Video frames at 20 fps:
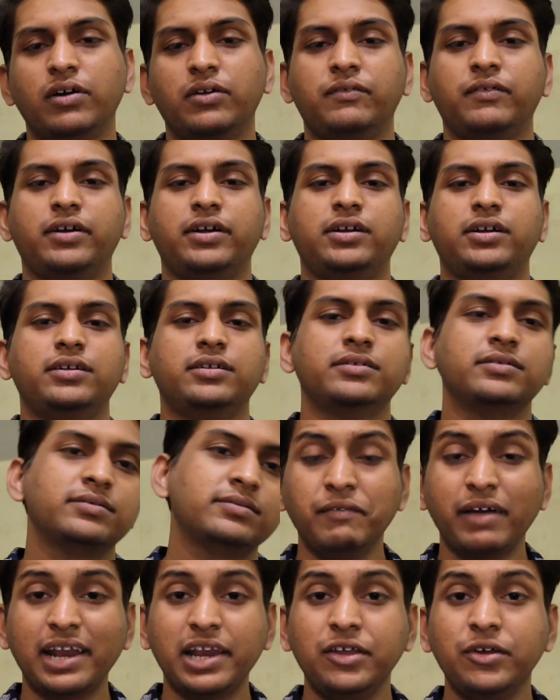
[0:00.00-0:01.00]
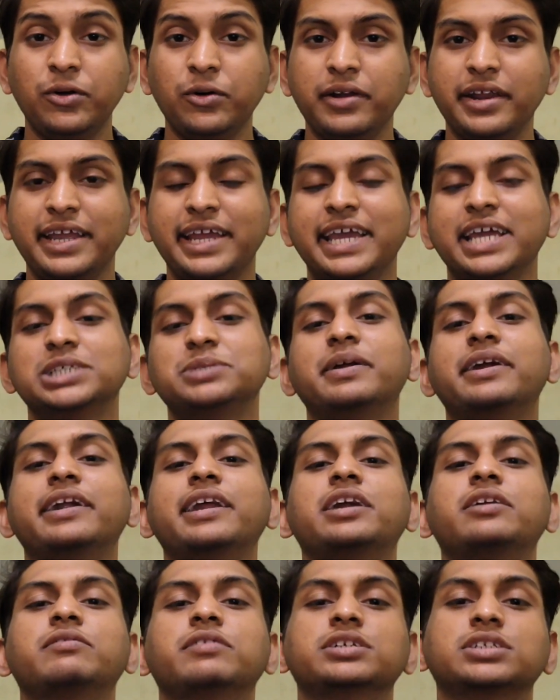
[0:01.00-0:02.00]
forward. We value your engagement
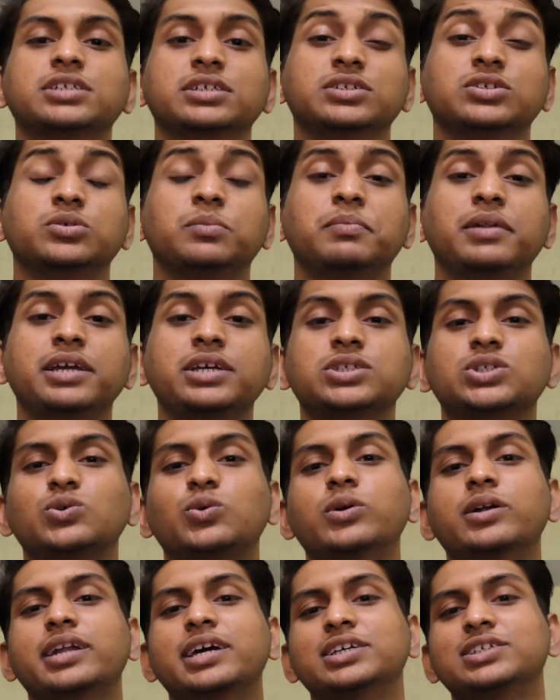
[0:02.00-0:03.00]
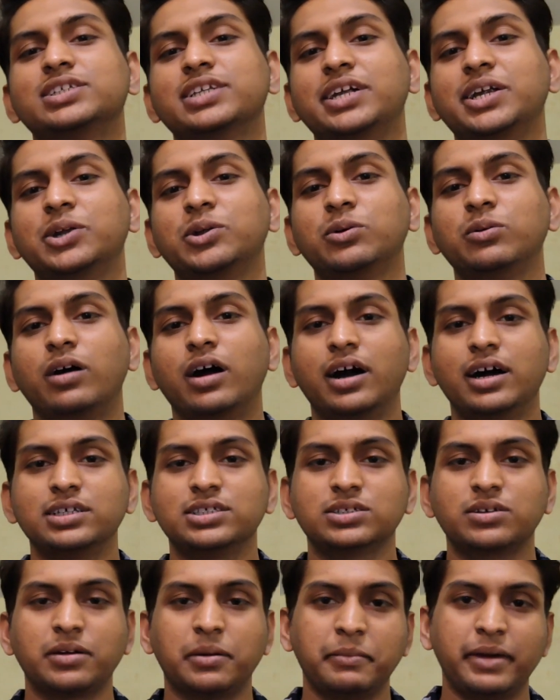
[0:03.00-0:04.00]
and questions, so please don't hesitate to
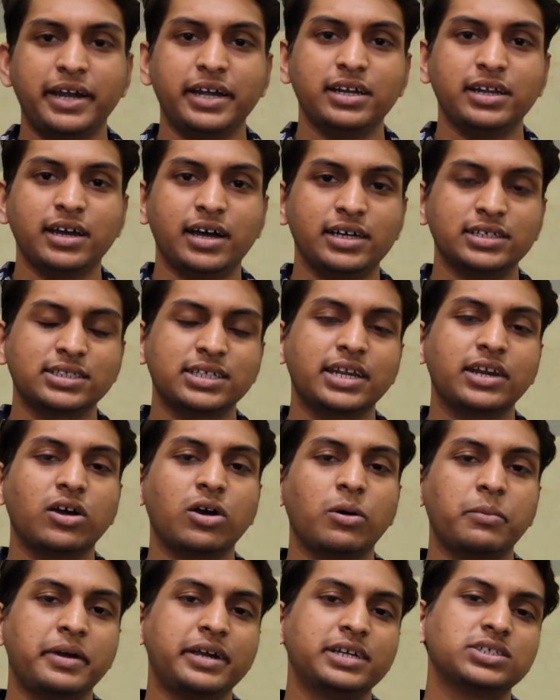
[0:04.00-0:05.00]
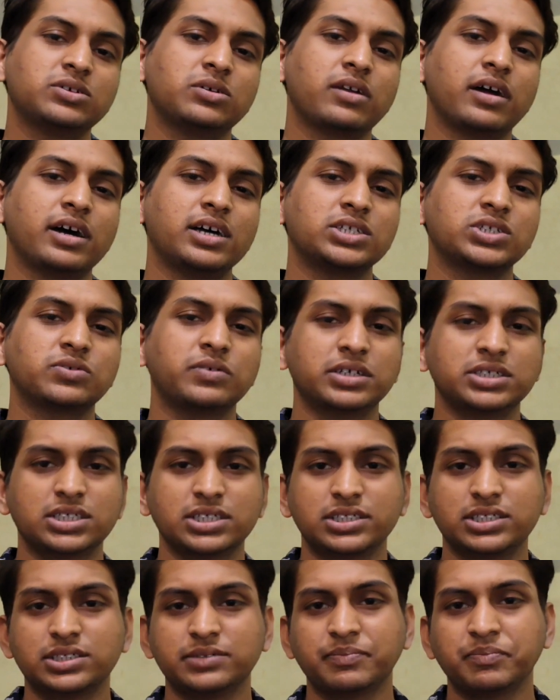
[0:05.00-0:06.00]
ask in comments or ask
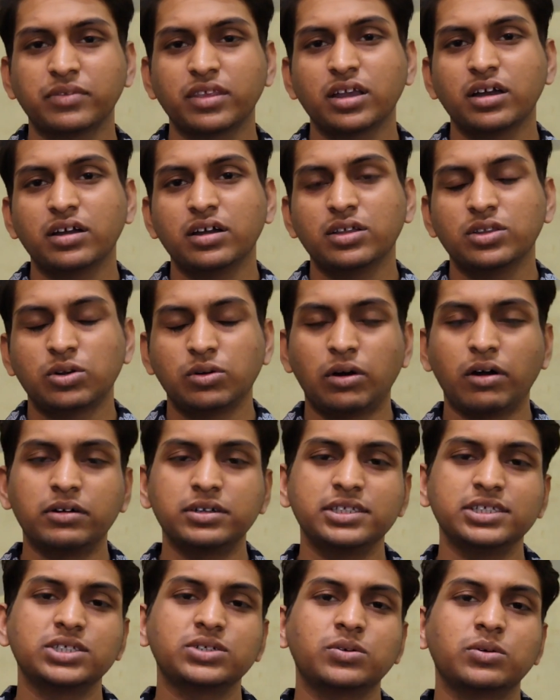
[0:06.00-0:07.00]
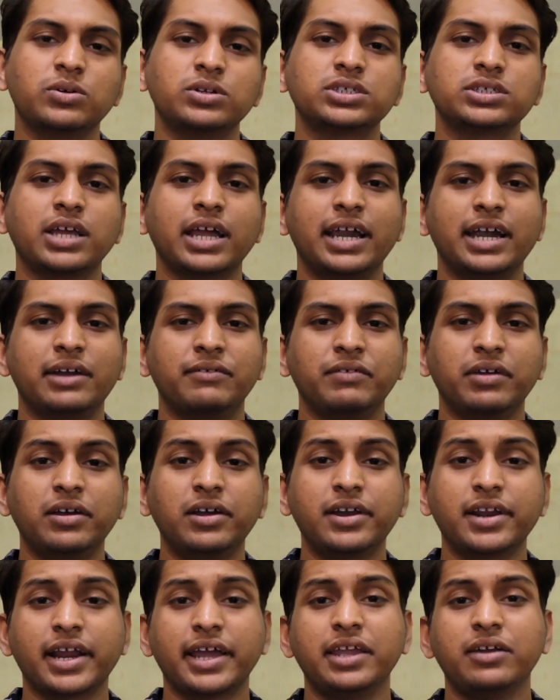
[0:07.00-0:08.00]
questions throughout this course, and
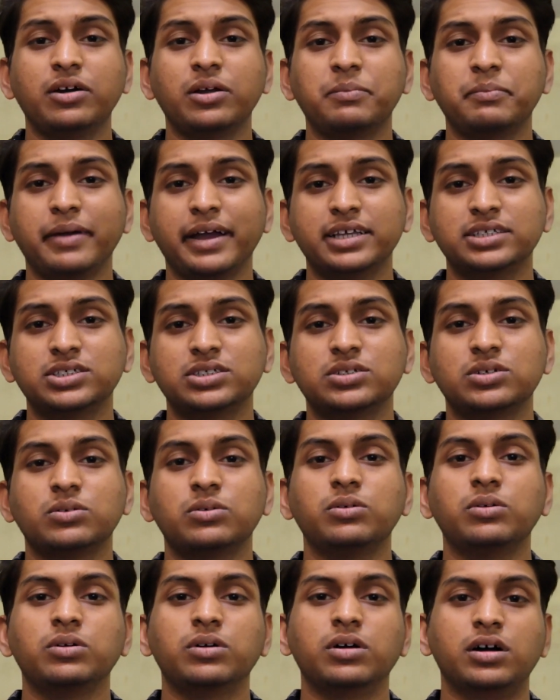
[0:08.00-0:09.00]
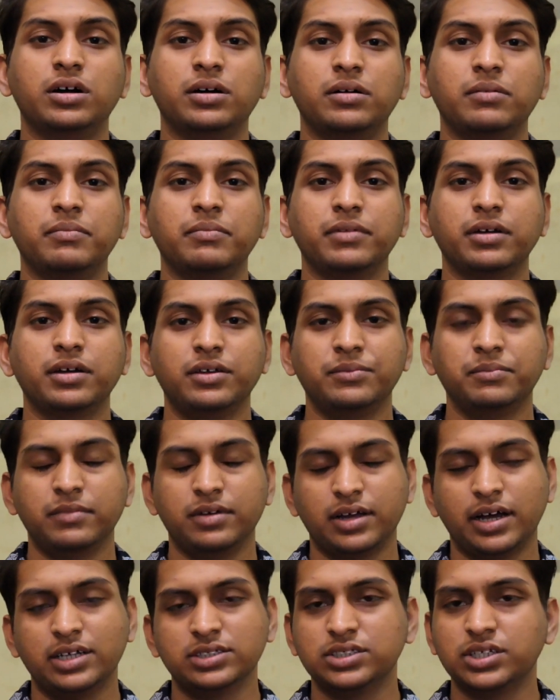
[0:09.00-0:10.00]
we'll try our best to
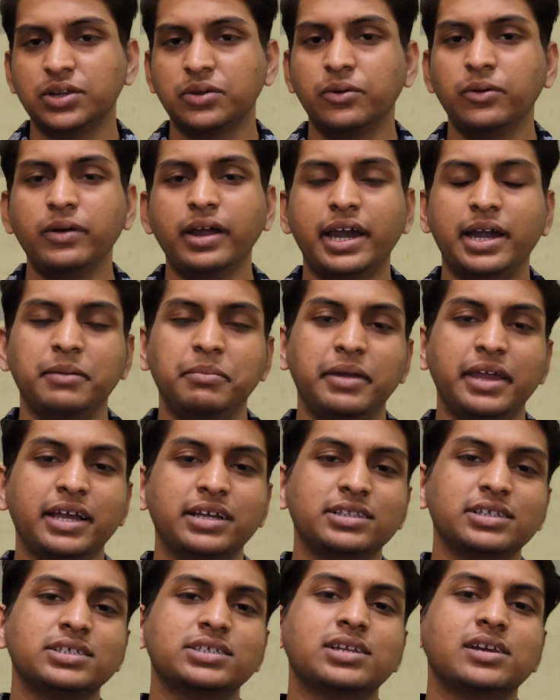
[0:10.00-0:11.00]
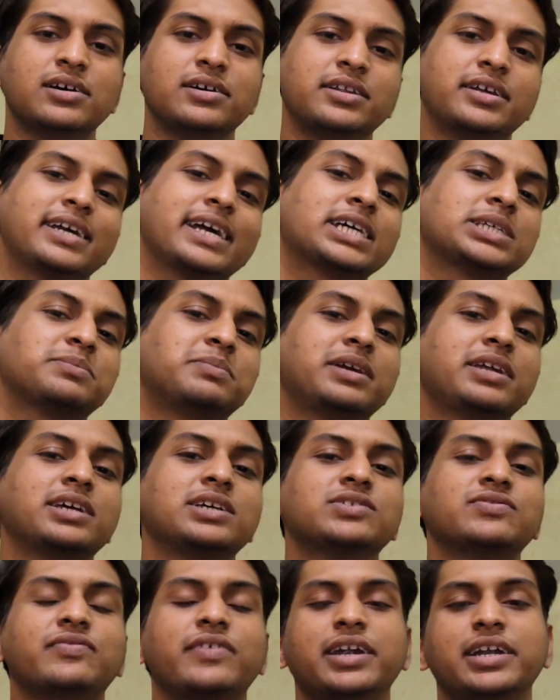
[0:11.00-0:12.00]
answer you and make this learning
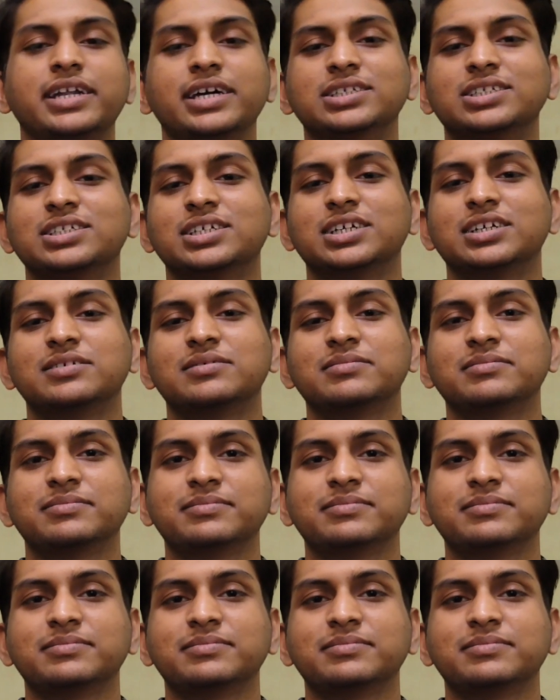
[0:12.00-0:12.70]
experience fantastic.